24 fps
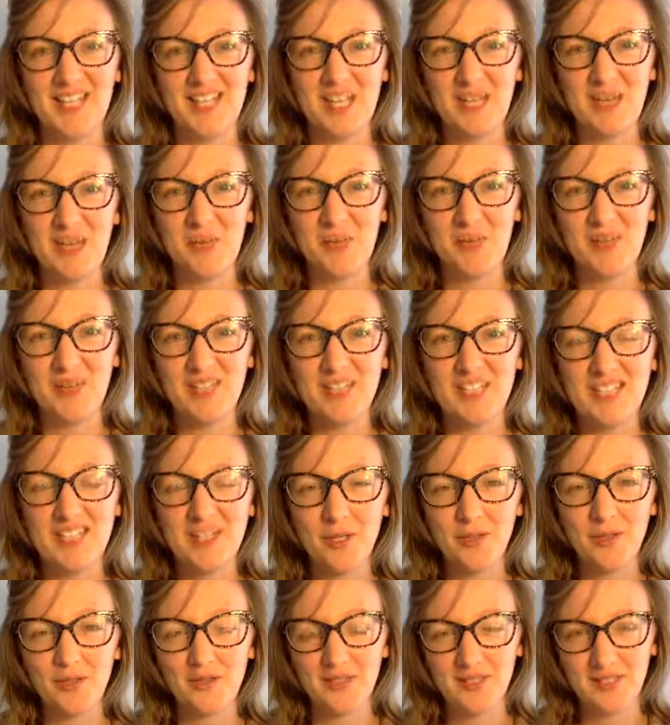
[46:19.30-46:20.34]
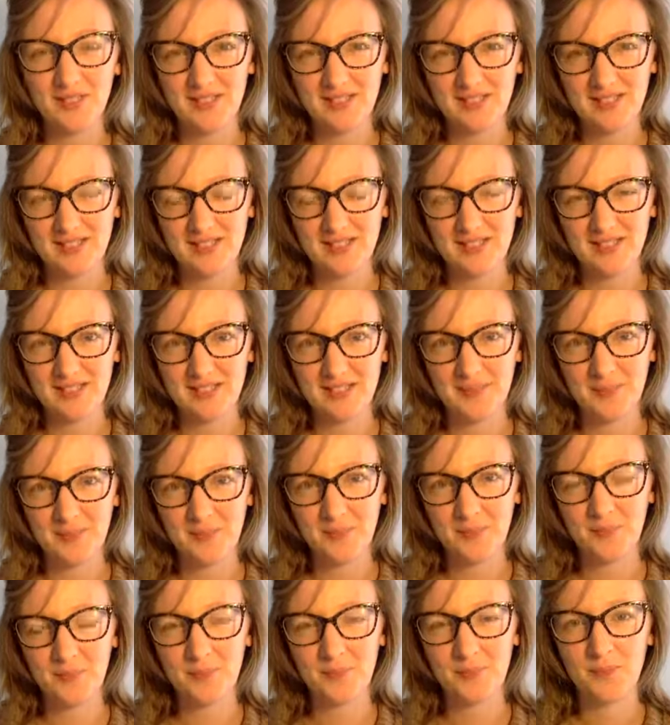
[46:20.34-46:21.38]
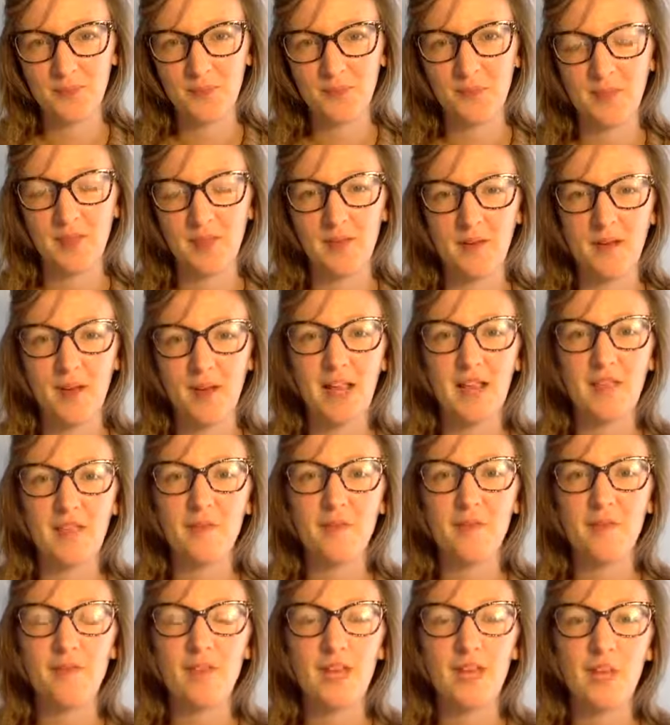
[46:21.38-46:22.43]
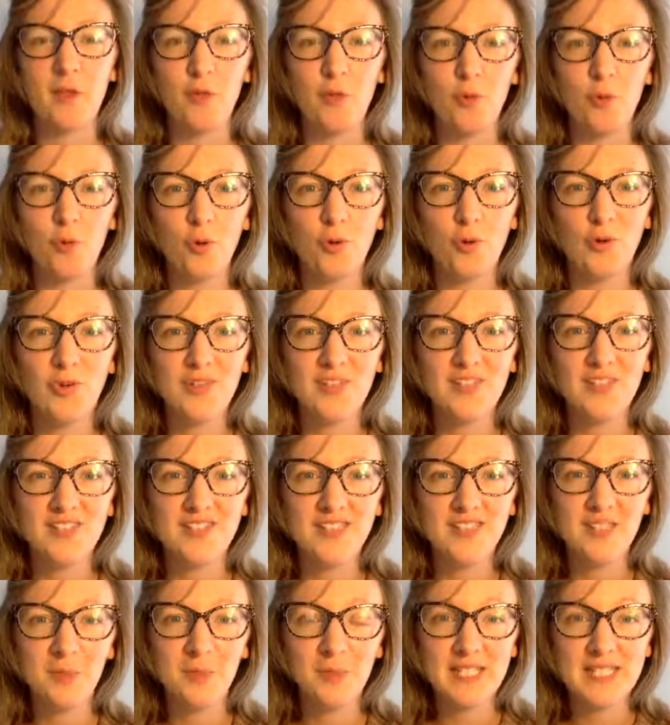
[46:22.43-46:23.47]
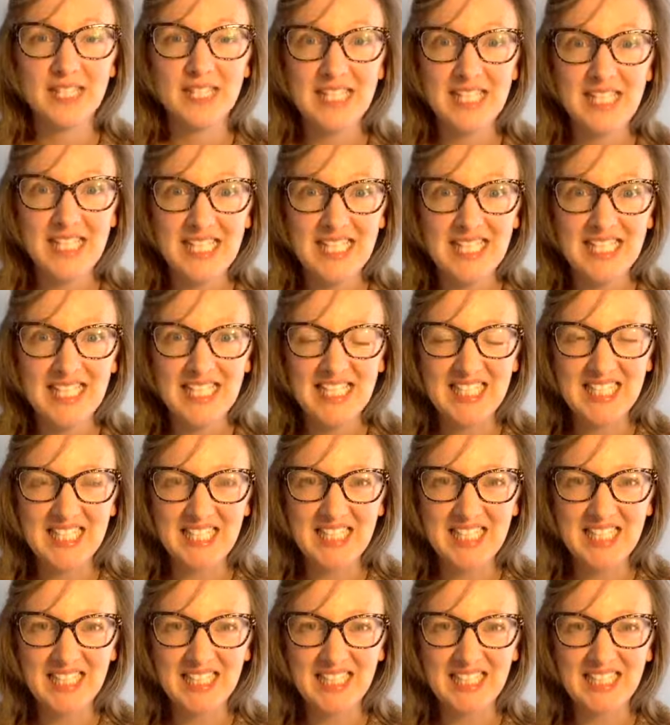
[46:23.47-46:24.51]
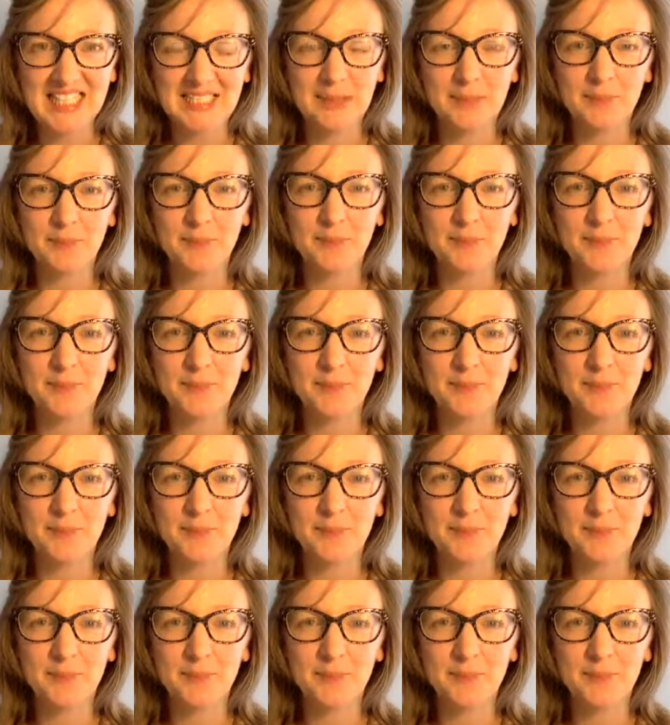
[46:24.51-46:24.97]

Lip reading: Your body softens, right? The fear thoughts recede a little.